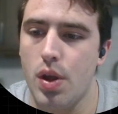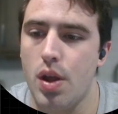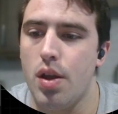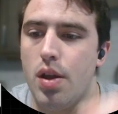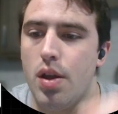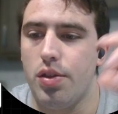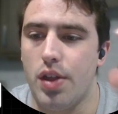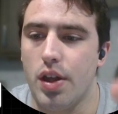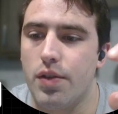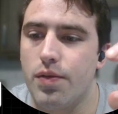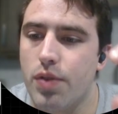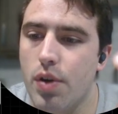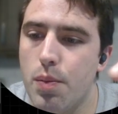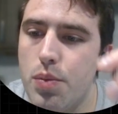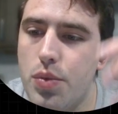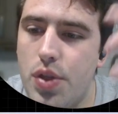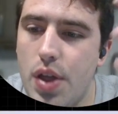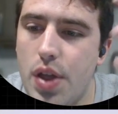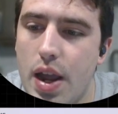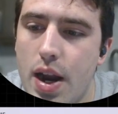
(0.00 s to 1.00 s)
Then
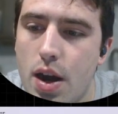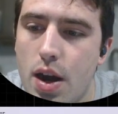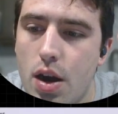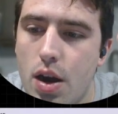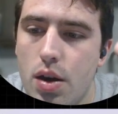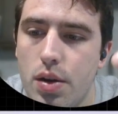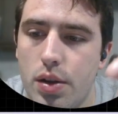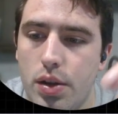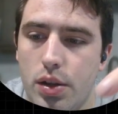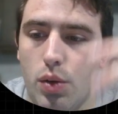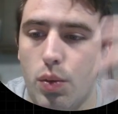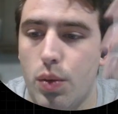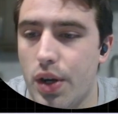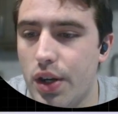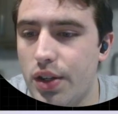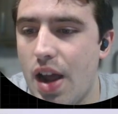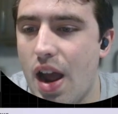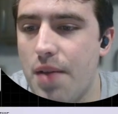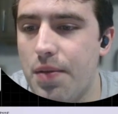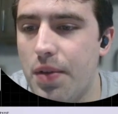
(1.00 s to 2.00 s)
from there, you'll want
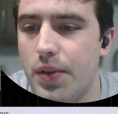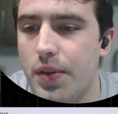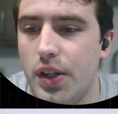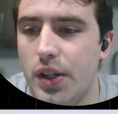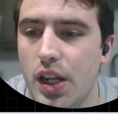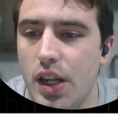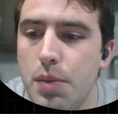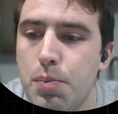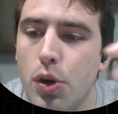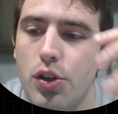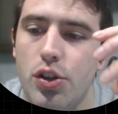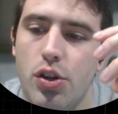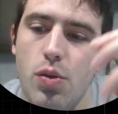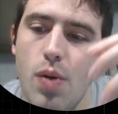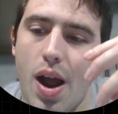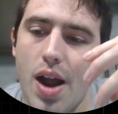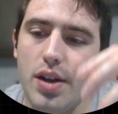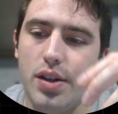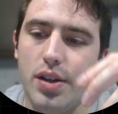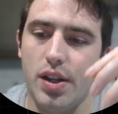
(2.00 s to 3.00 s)
to dive even deeper to
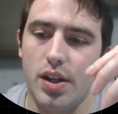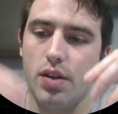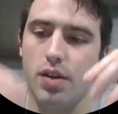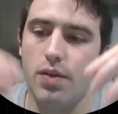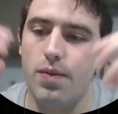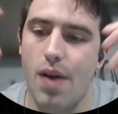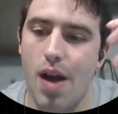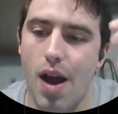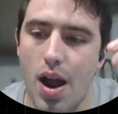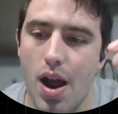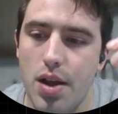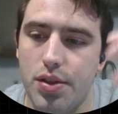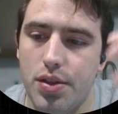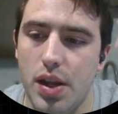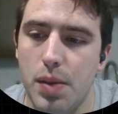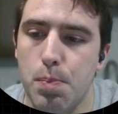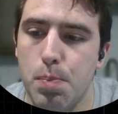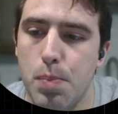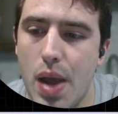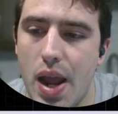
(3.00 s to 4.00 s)
identify the
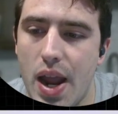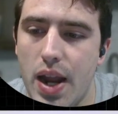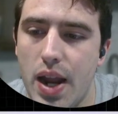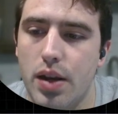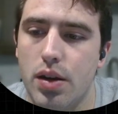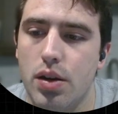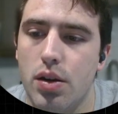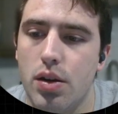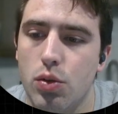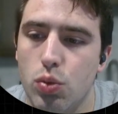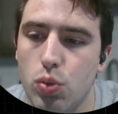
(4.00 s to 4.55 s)
main